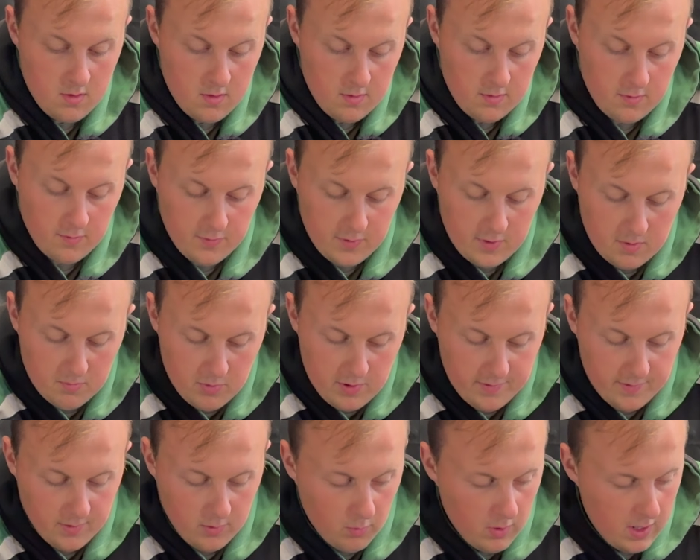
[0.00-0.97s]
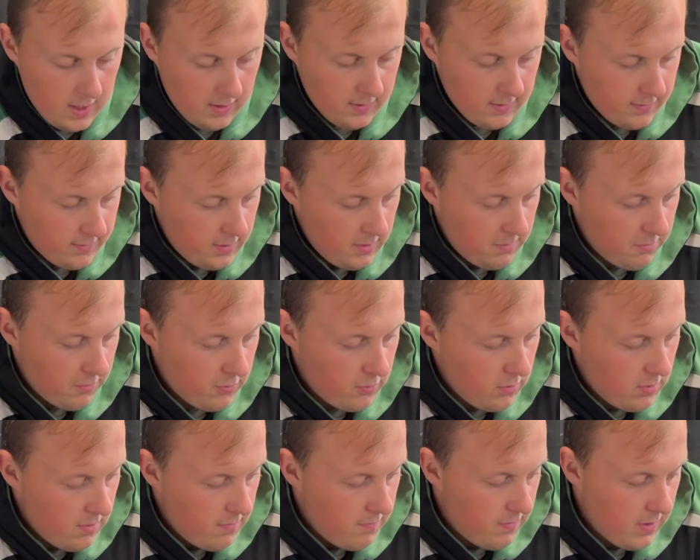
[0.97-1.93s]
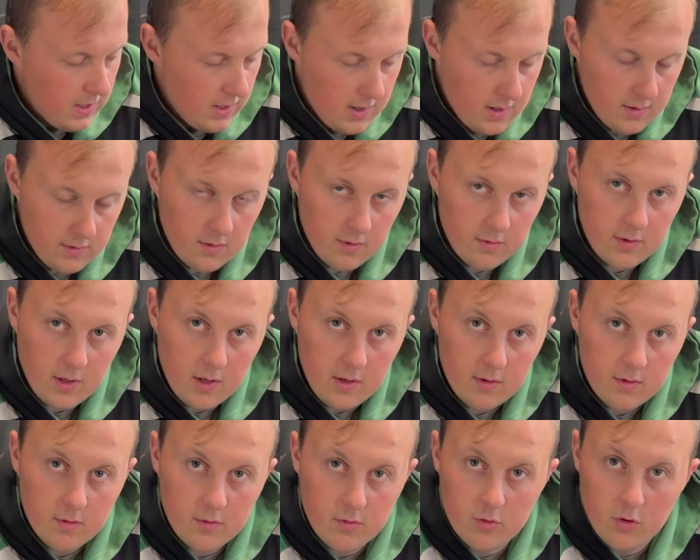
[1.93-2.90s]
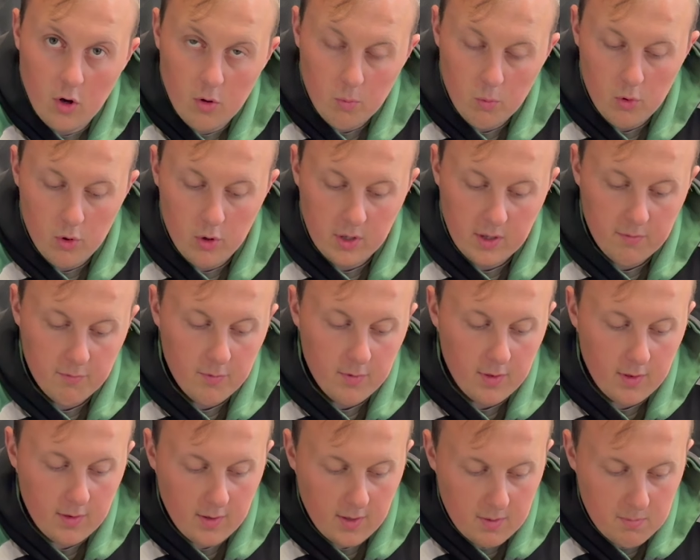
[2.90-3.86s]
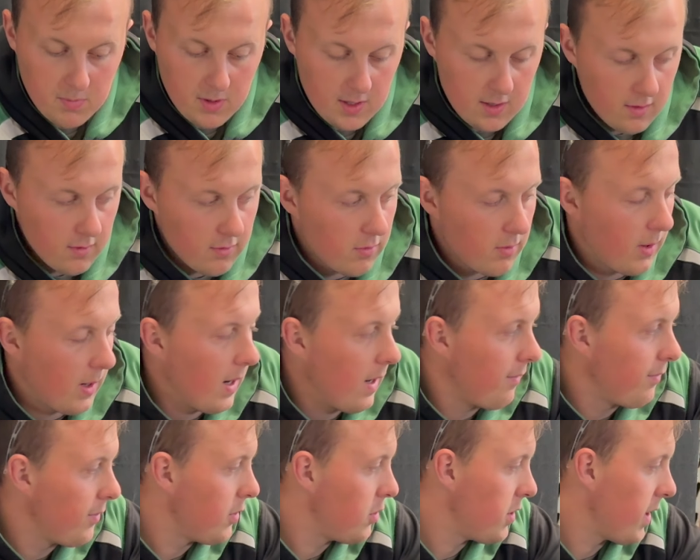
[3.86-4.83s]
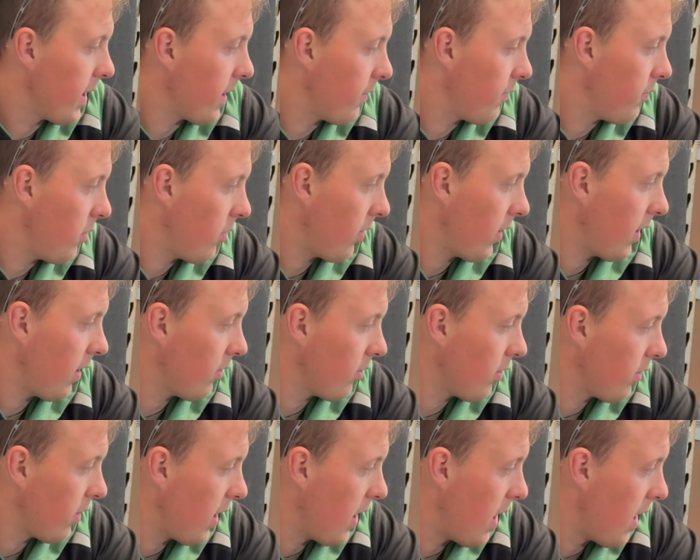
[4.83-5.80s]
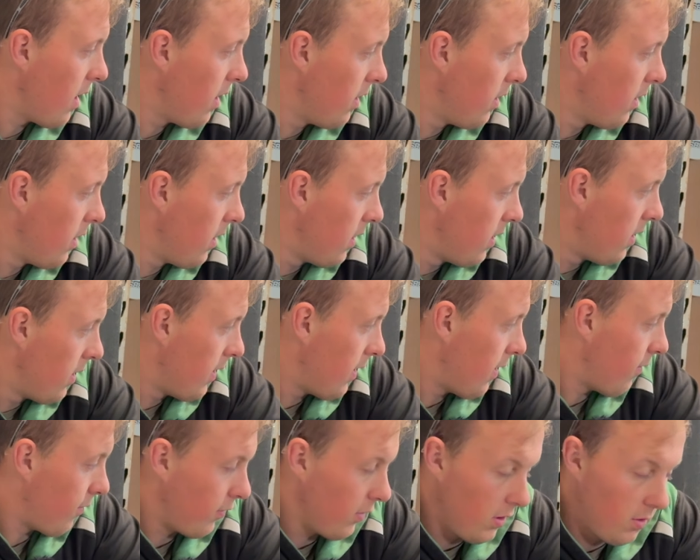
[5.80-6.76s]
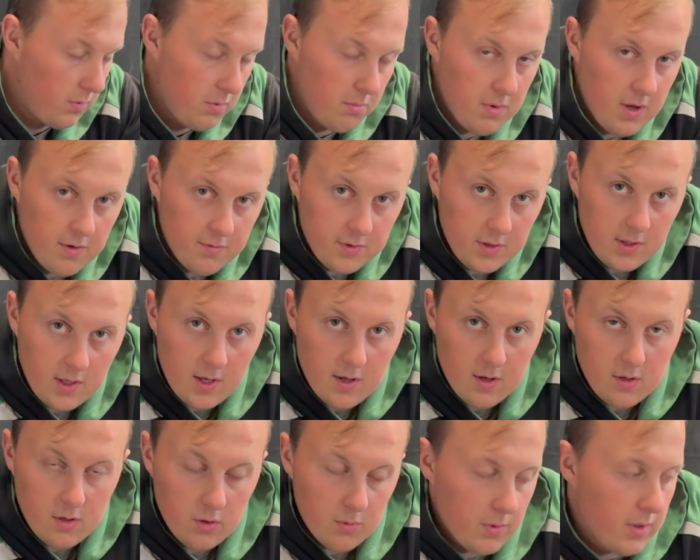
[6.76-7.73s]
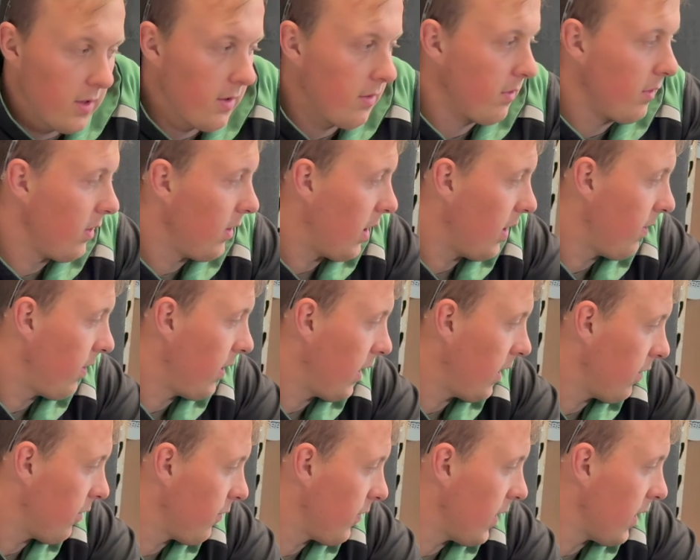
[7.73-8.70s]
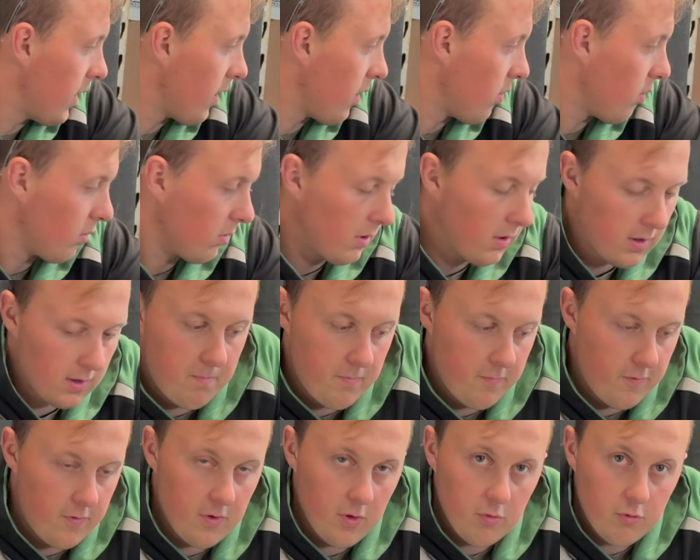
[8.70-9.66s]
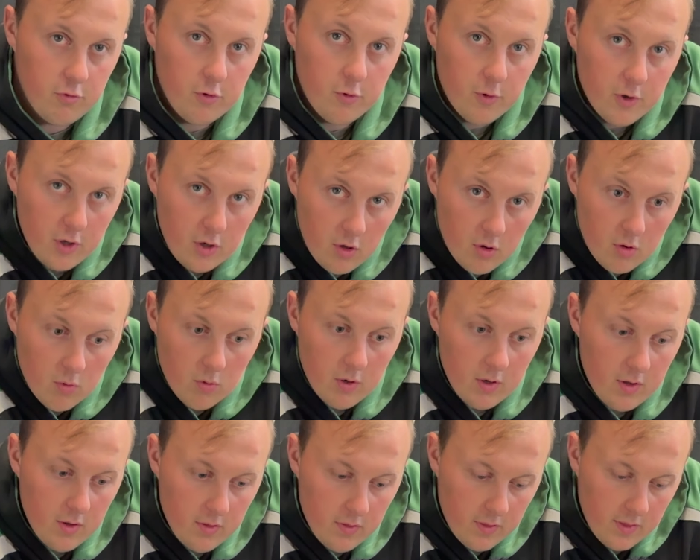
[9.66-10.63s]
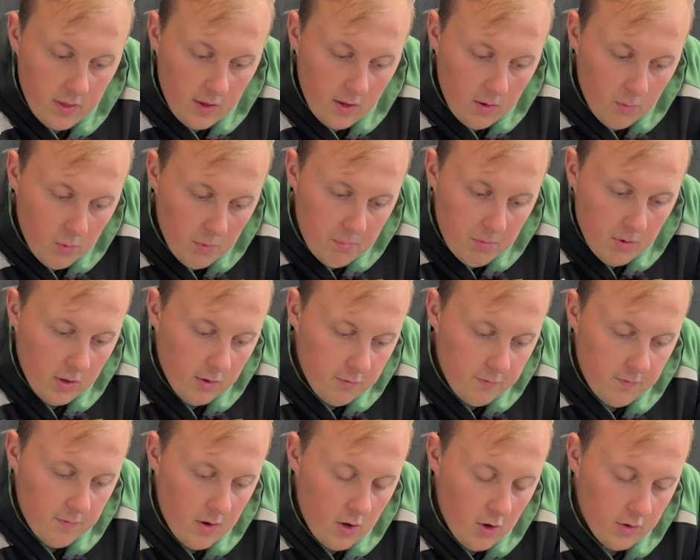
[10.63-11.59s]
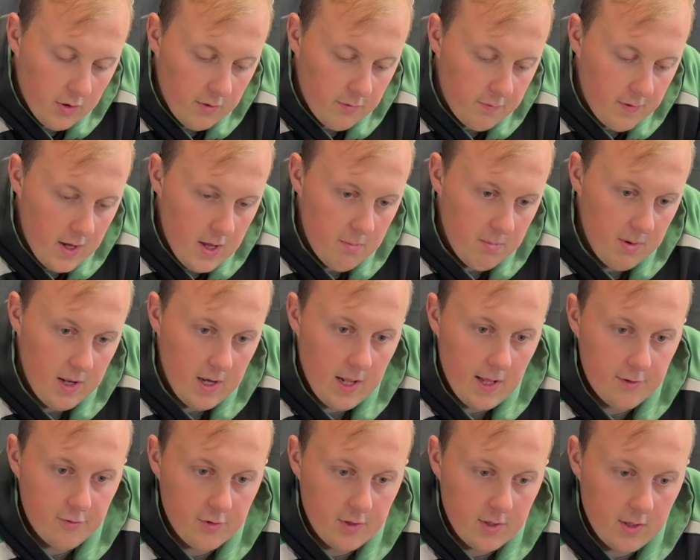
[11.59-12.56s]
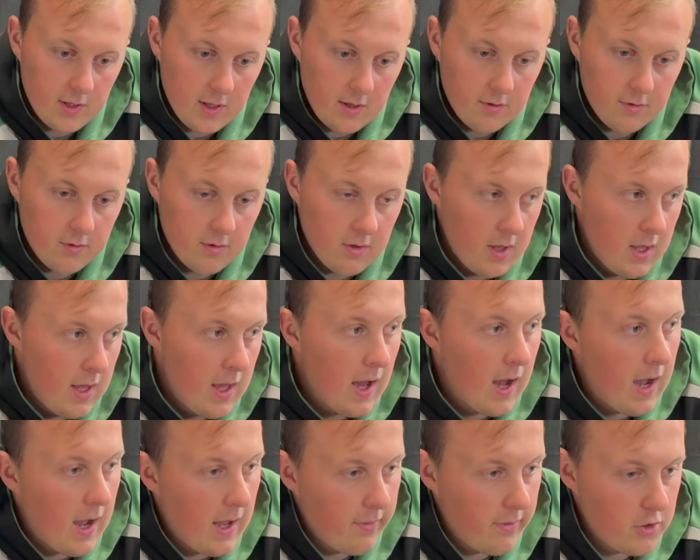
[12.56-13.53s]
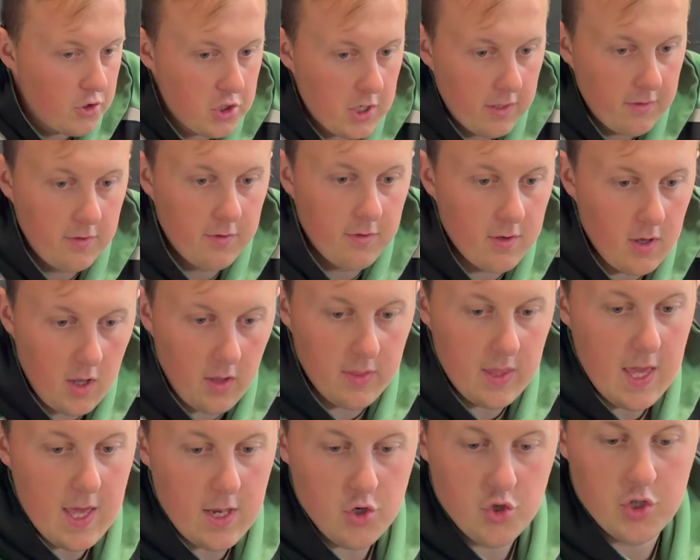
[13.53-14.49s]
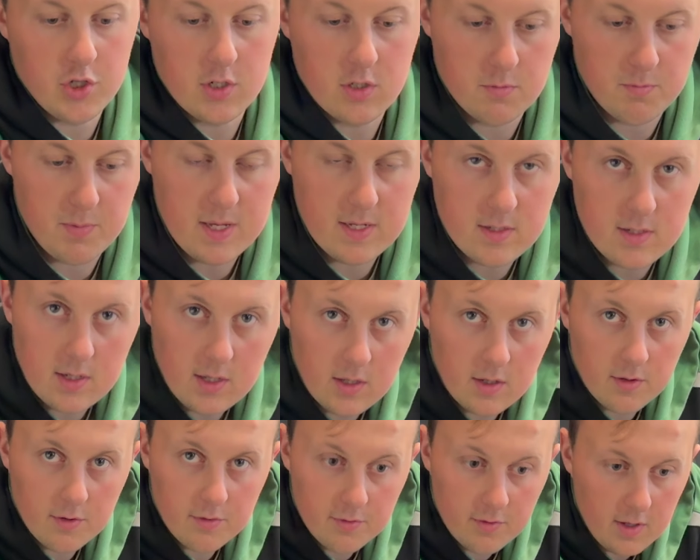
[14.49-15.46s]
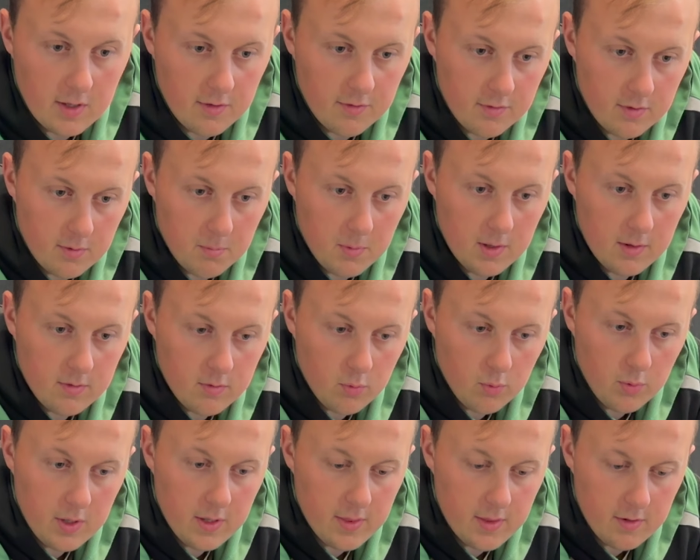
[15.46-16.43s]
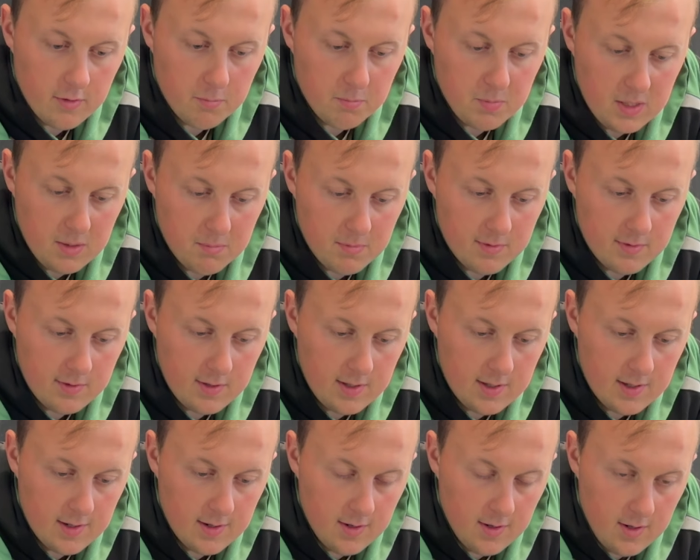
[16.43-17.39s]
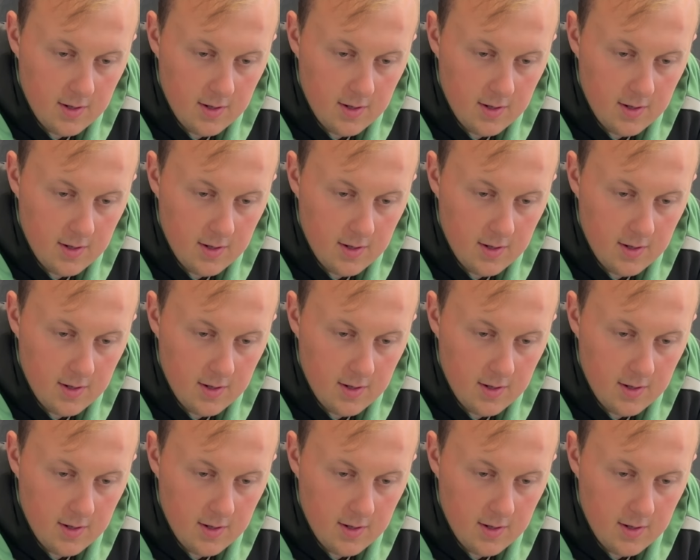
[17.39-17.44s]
So for some reason the welder seems to have decided to stop working for the time being, so I'm going to have to check a few things on that. If not, we might have to get a new one, as I think it's fairly old. For those of you who are new, we're putting a Honda Fireblade engine in this, and the chances are the engine is basically going to sit similar to where this beam is here.